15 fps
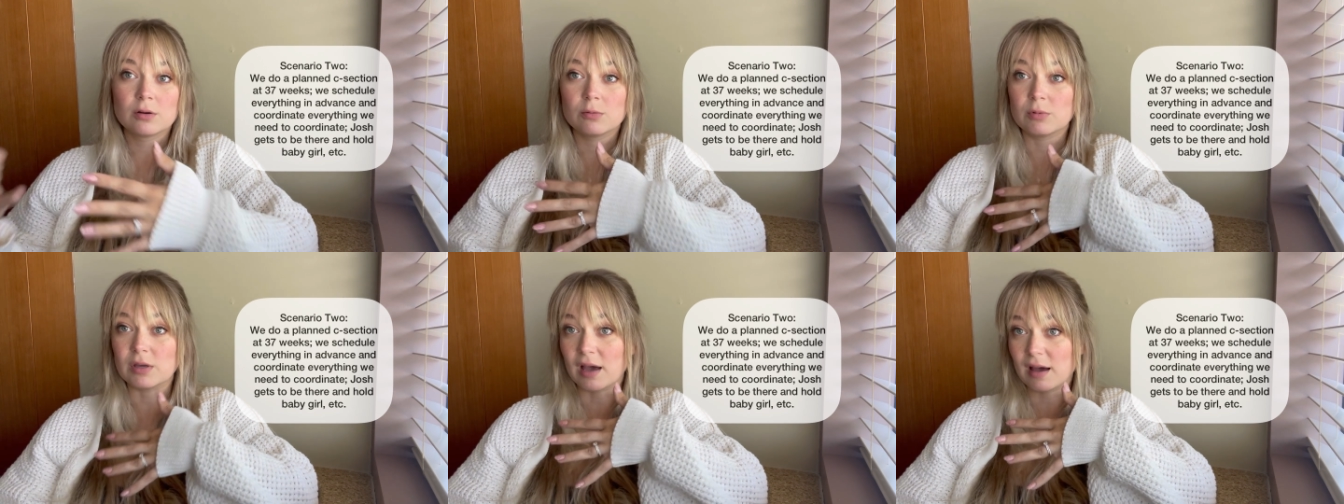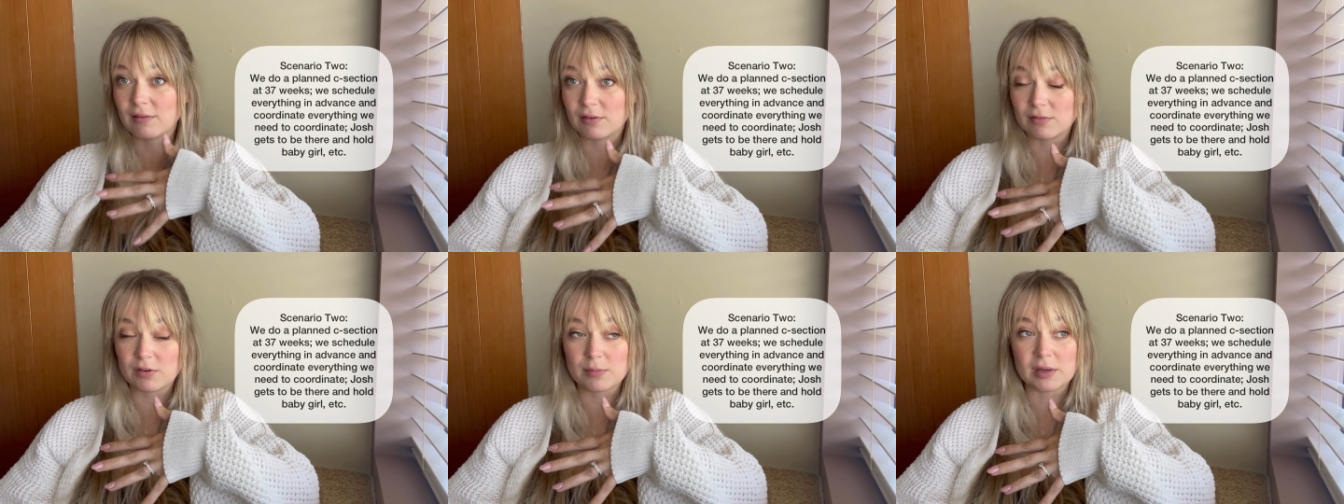we have
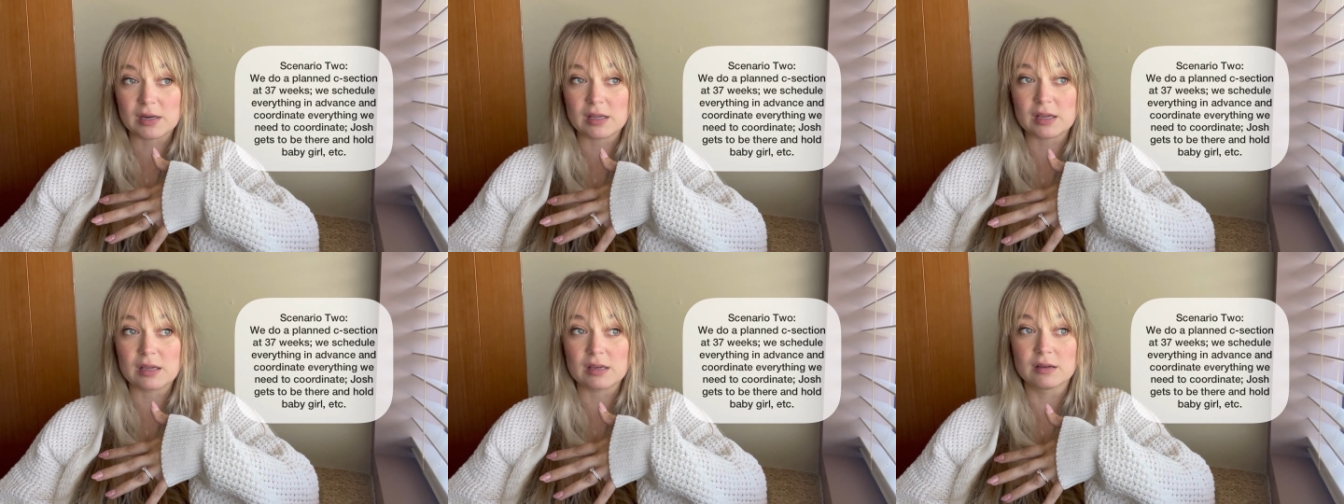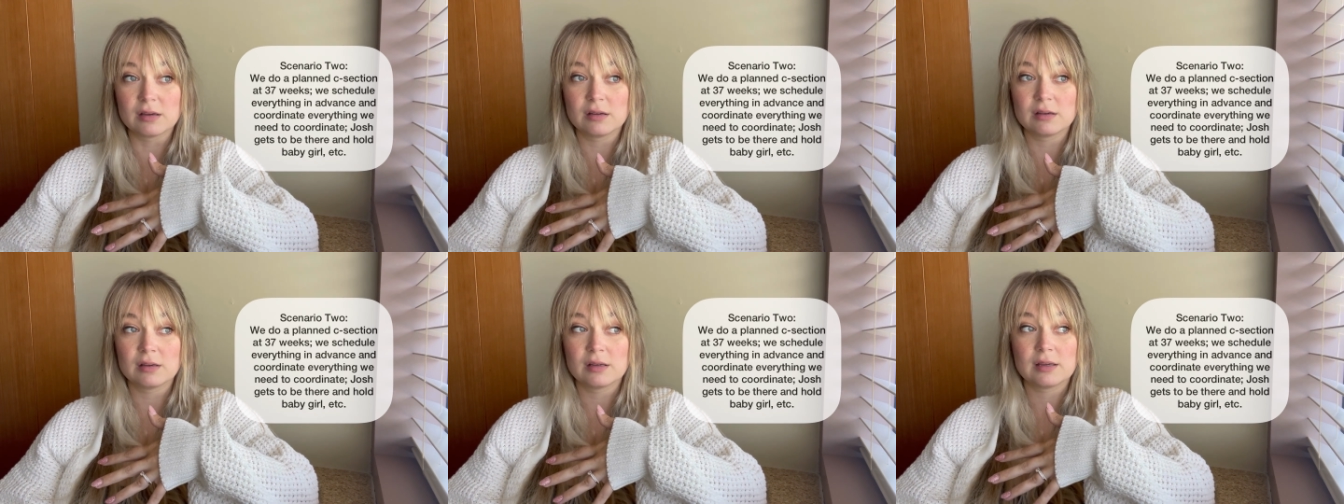everybody
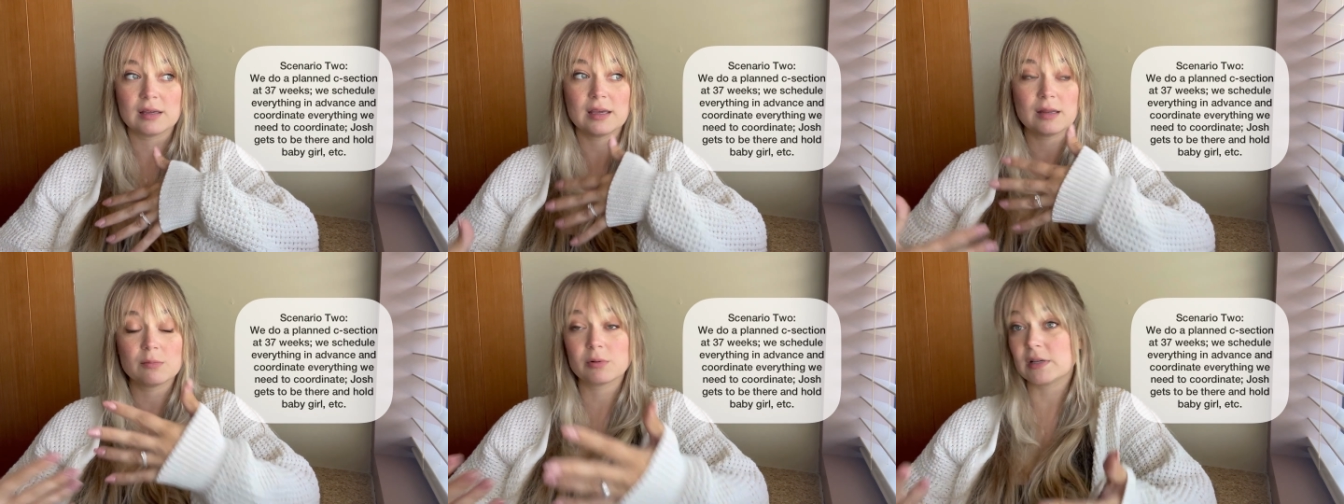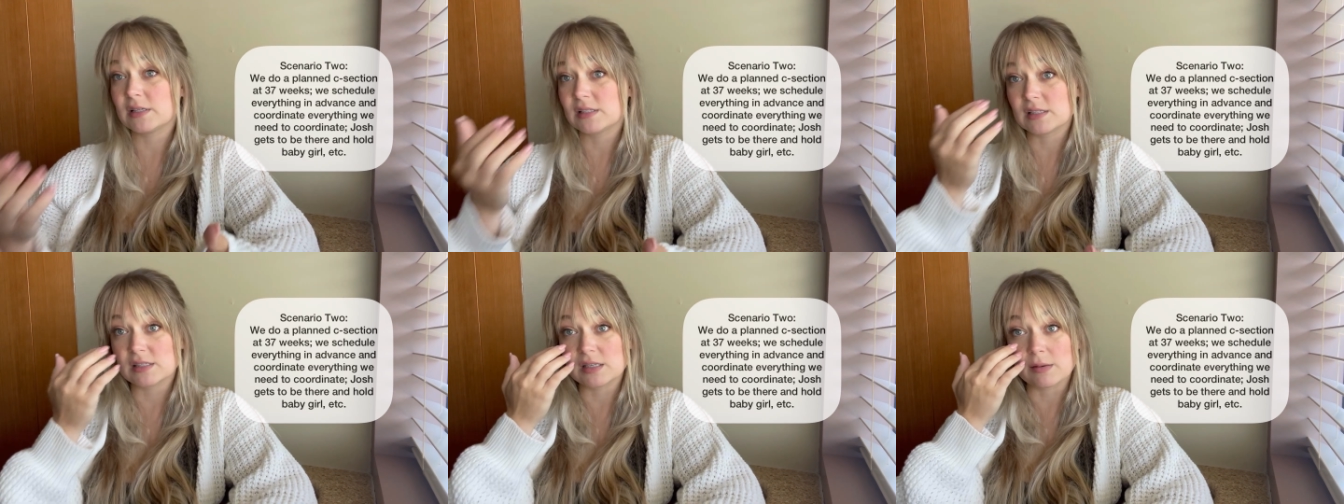in place
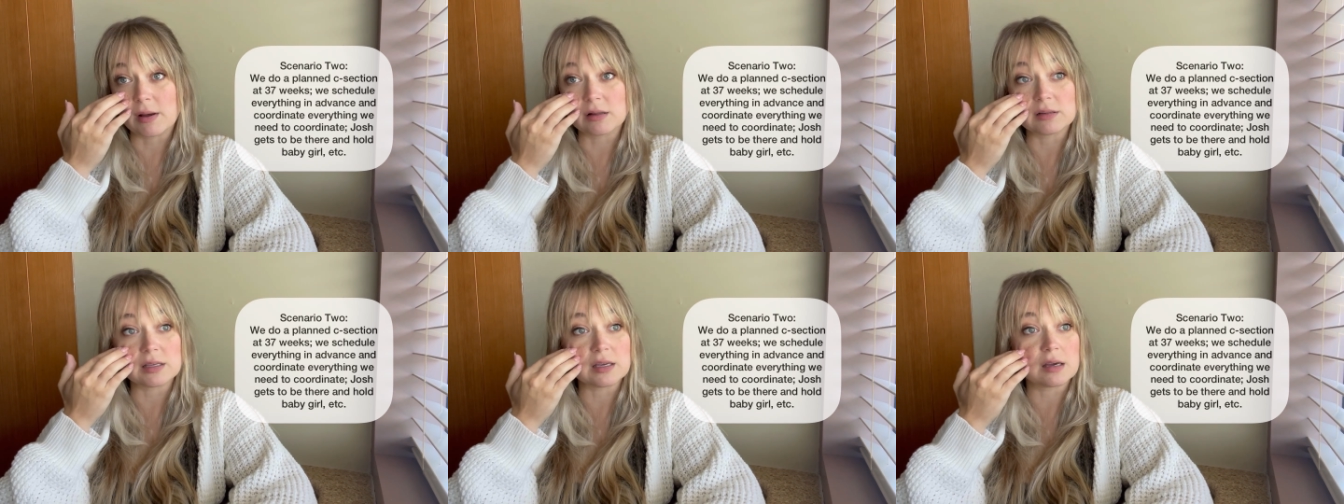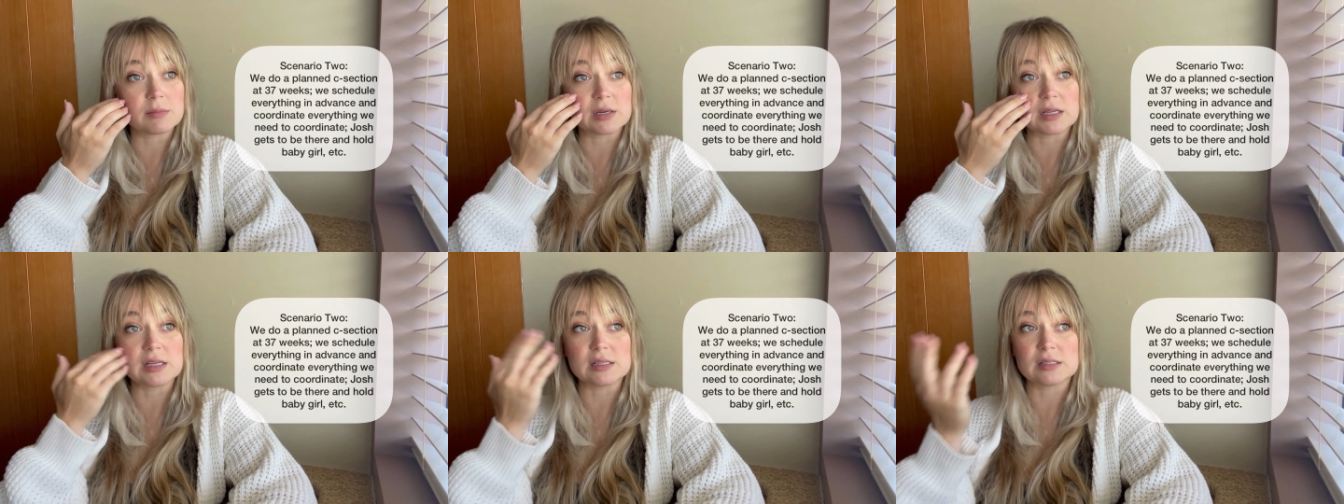to see about Liam
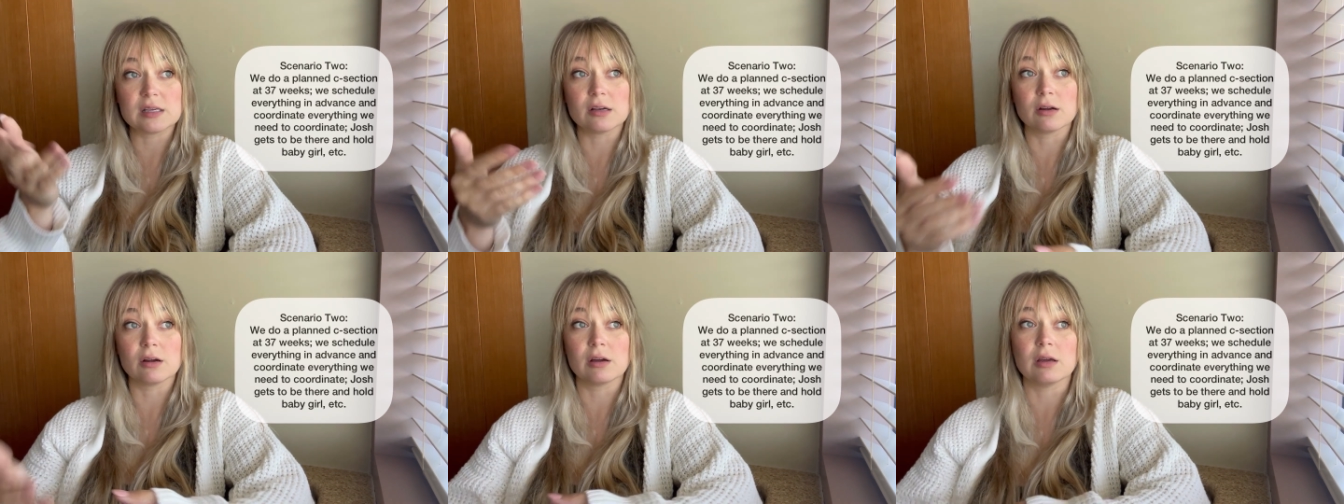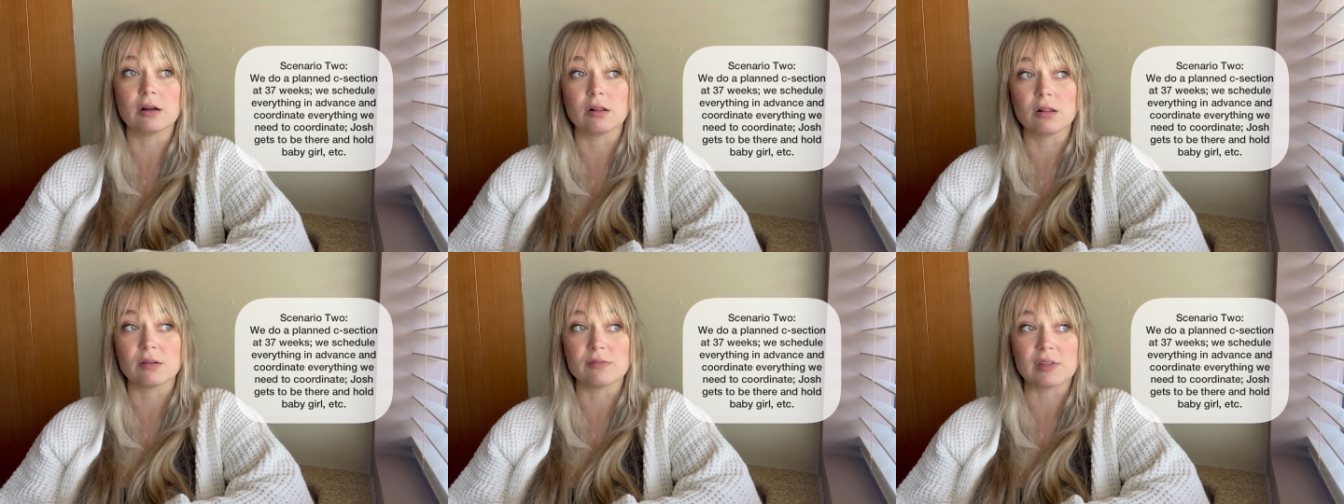and he's here and
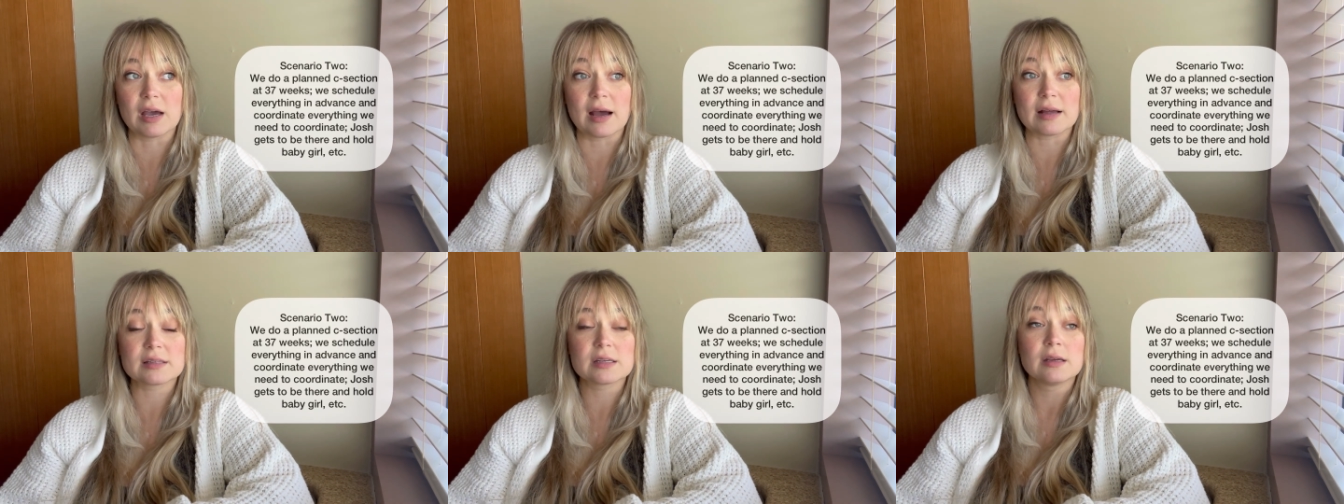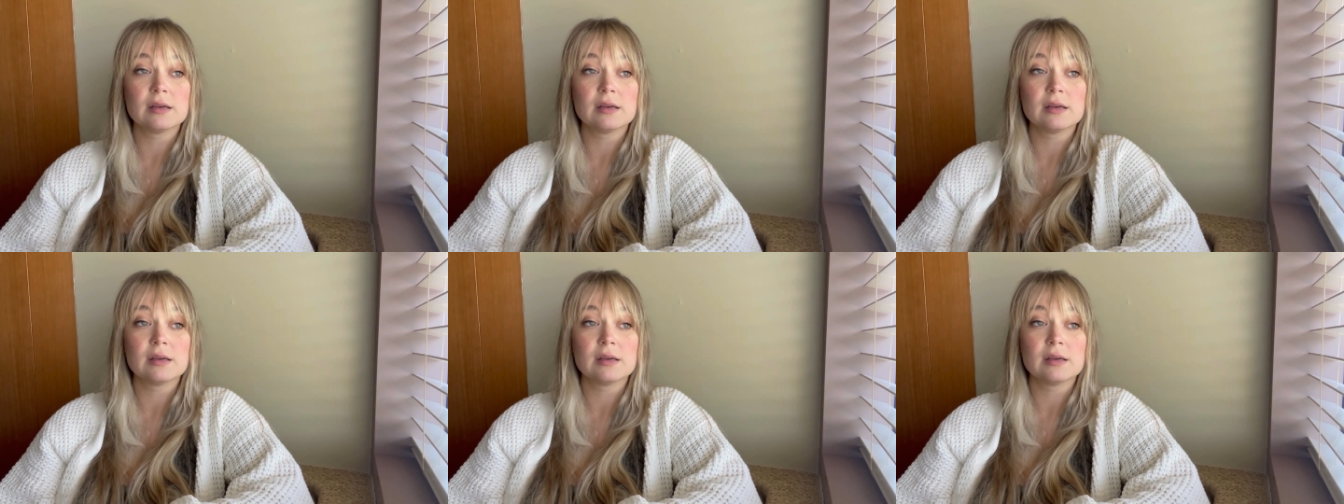all of that.